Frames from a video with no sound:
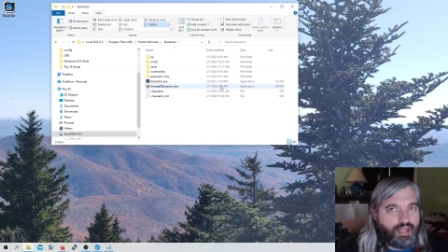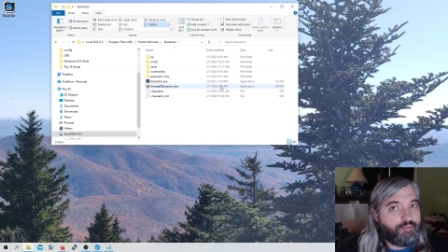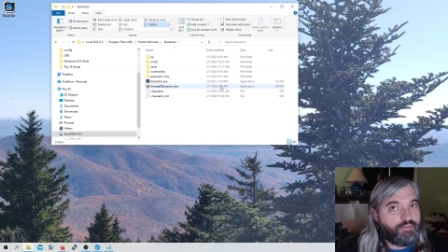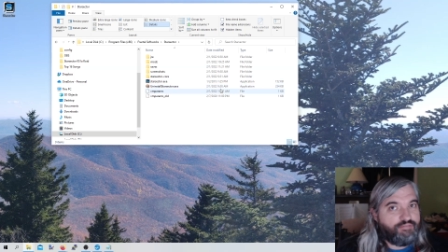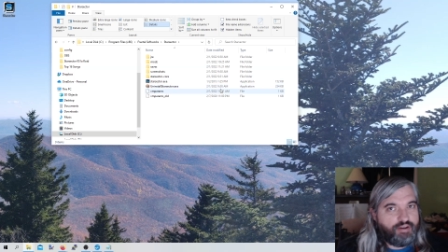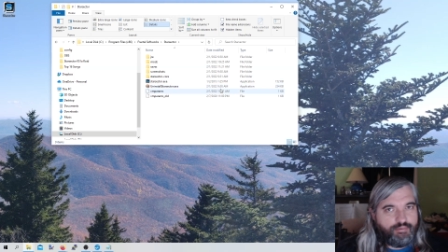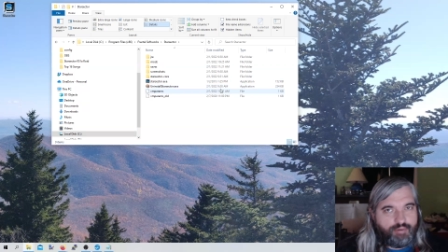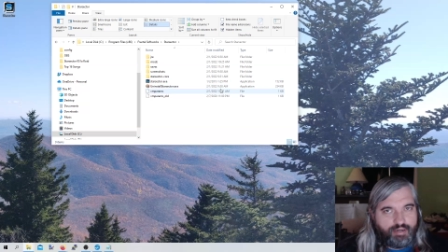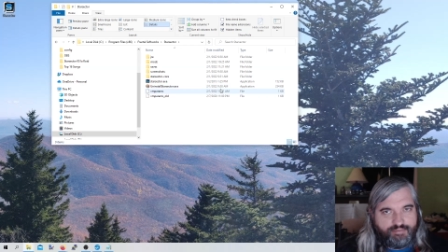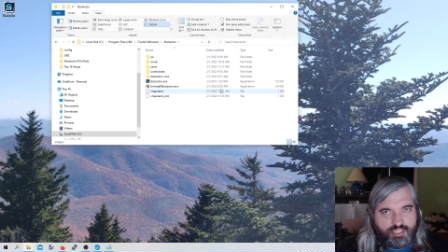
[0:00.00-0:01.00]
I'd be very
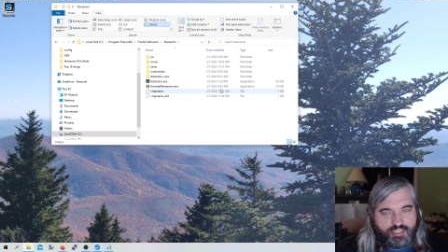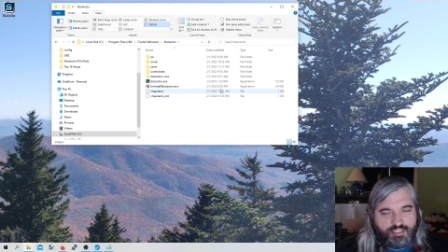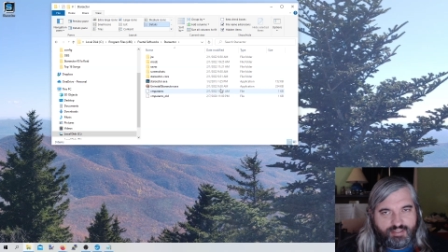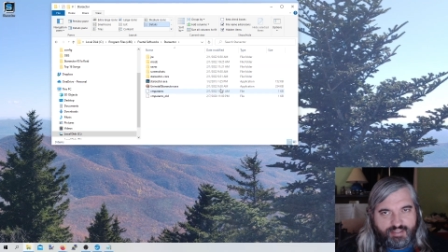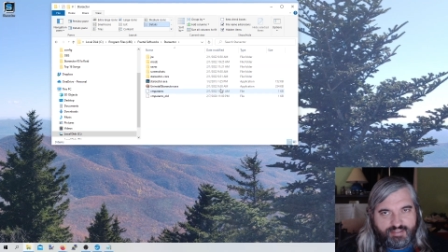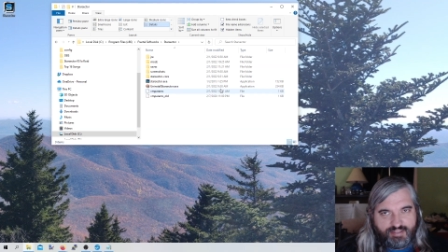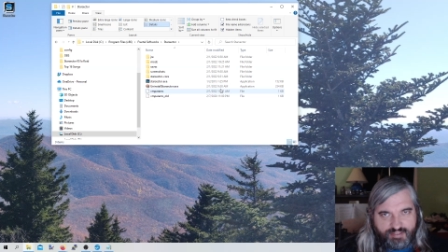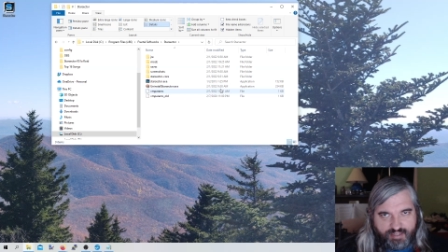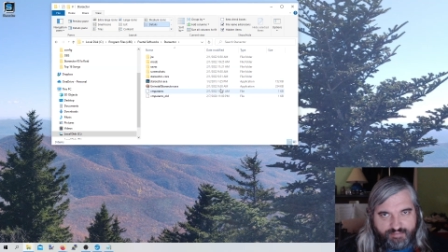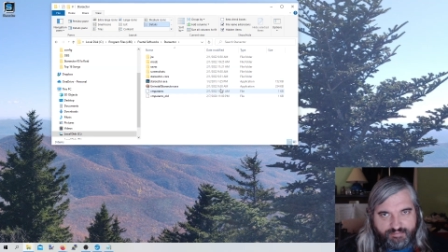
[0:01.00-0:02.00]
wary of changing things in the
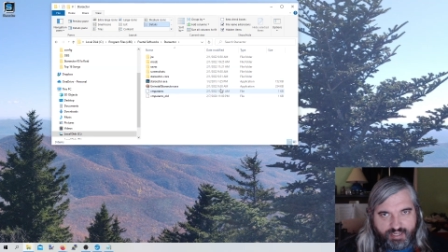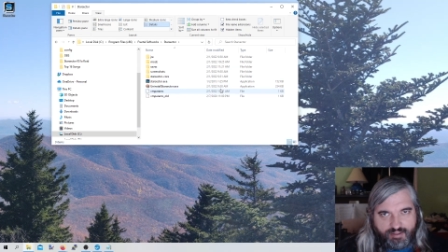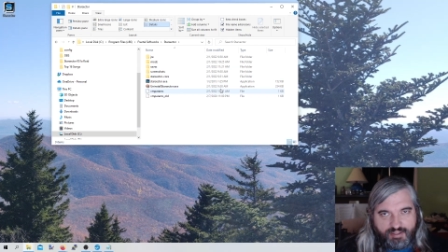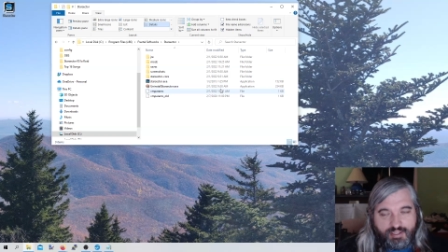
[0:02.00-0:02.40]
save file.